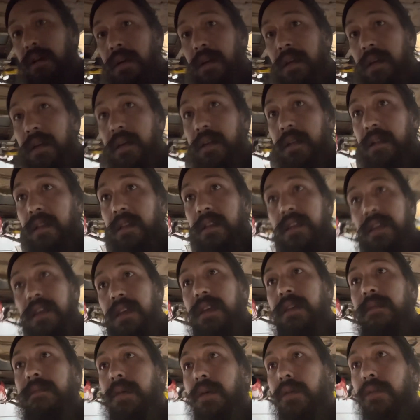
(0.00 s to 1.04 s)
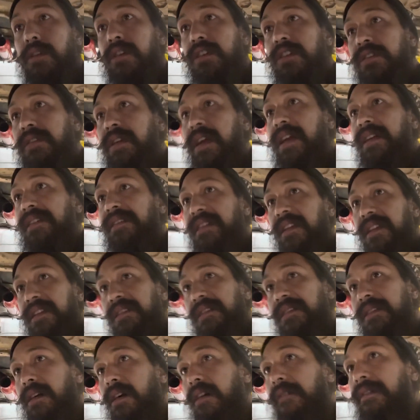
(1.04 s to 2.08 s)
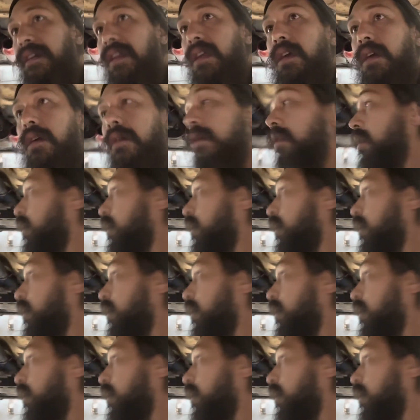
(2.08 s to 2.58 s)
in the motor trans install video.